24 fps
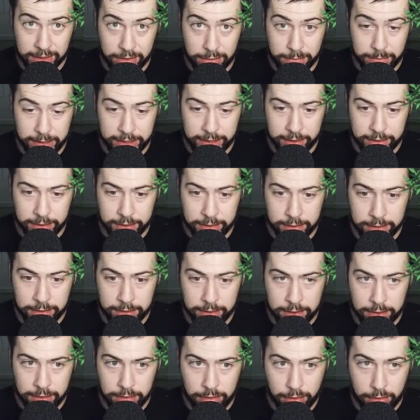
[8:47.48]
a little bit.
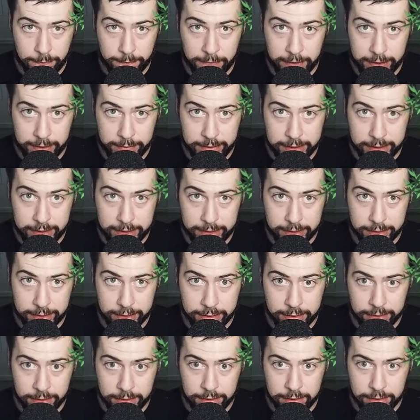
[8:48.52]
Hopefully, we
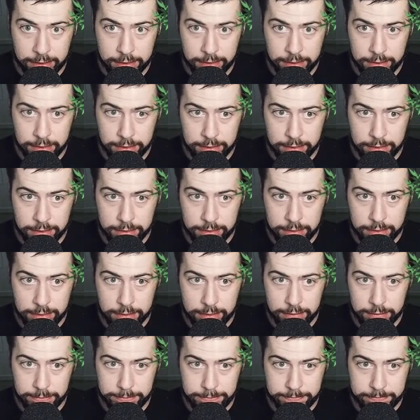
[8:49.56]
can
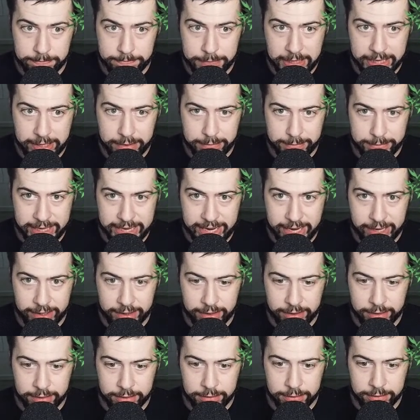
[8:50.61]
pay them
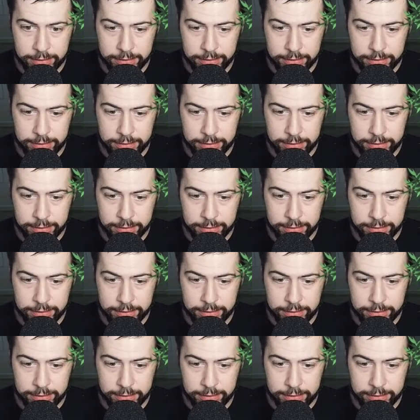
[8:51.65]
back,